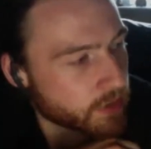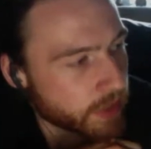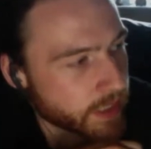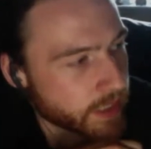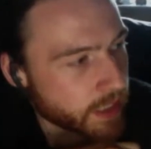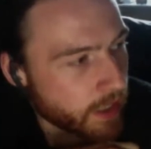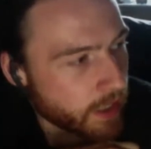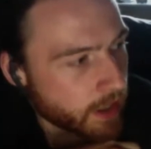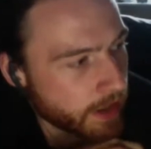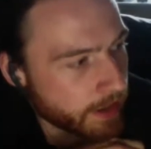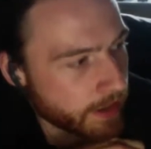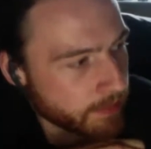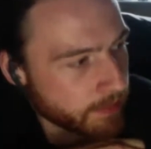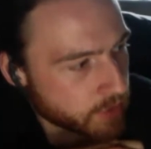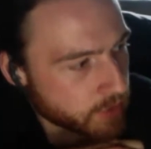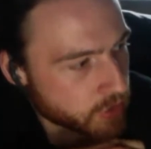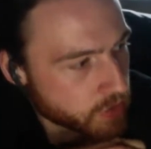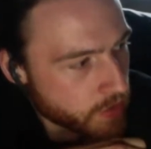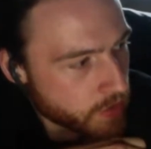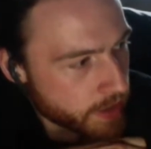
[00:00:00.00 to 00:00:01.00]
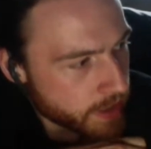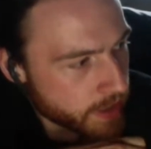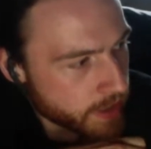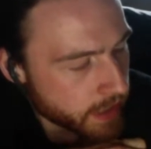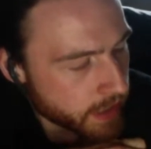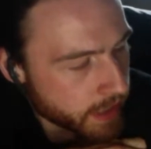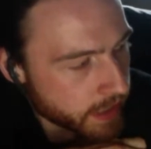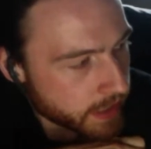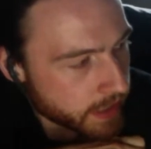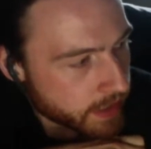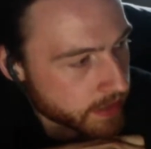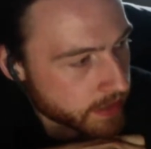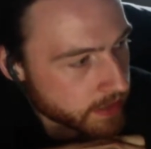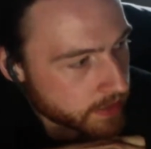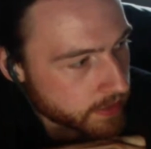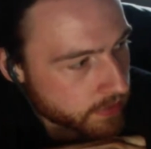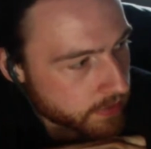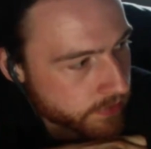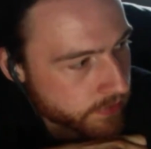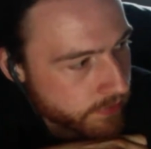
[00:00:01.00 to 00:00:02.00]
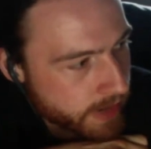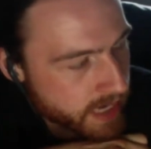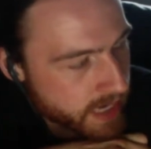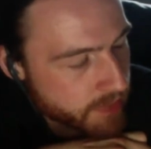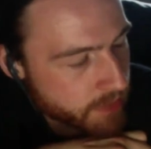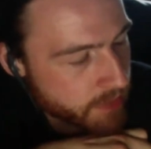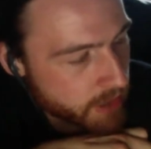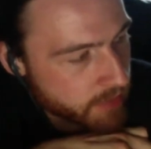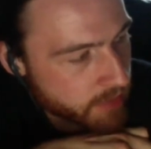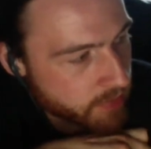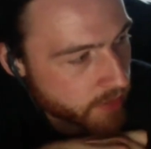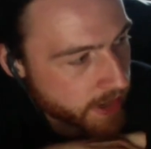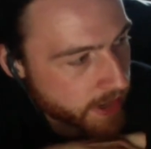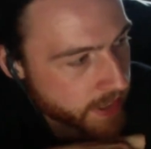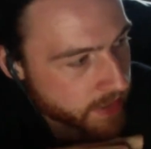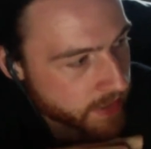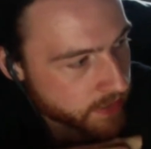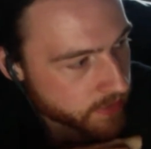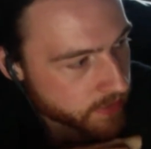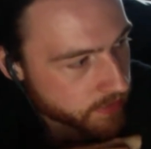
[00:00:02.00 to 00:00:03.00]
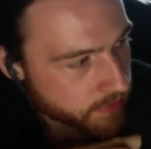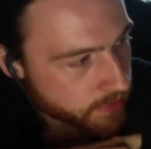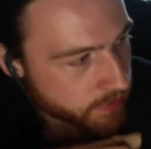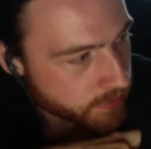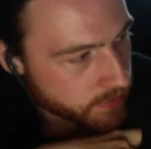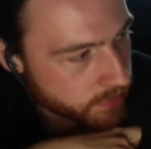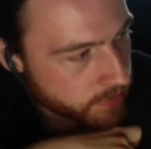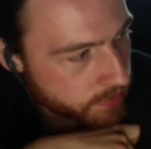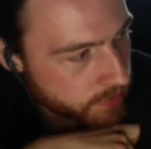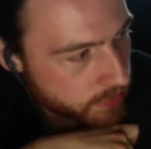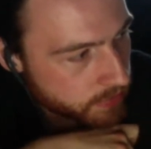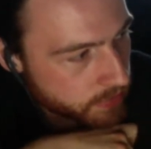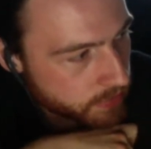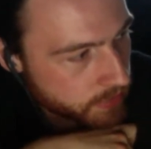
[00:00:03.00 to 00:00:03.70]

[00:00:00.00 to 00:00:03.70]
I am trying to like rack my brain through Lord of the